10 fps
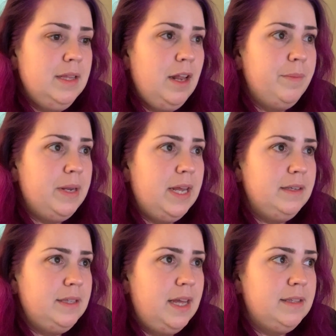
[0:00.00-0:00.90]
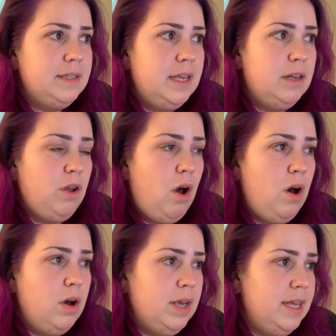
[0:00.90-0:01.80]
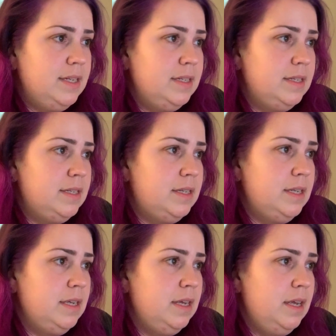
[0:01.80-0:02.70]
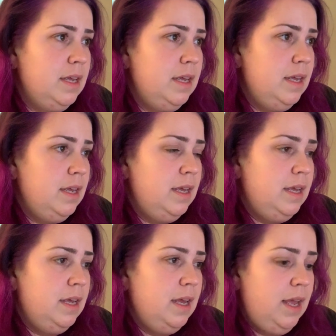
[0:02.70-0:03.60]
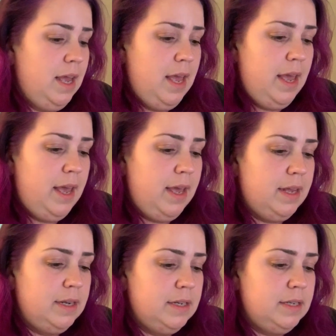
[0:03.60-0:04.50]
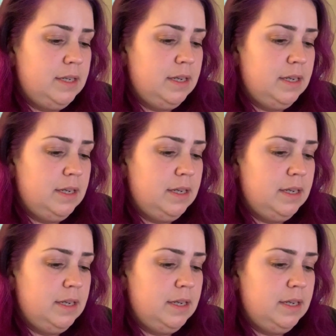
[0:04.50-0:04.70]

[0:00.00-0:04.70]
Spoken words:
that'll be nice. That's in August, and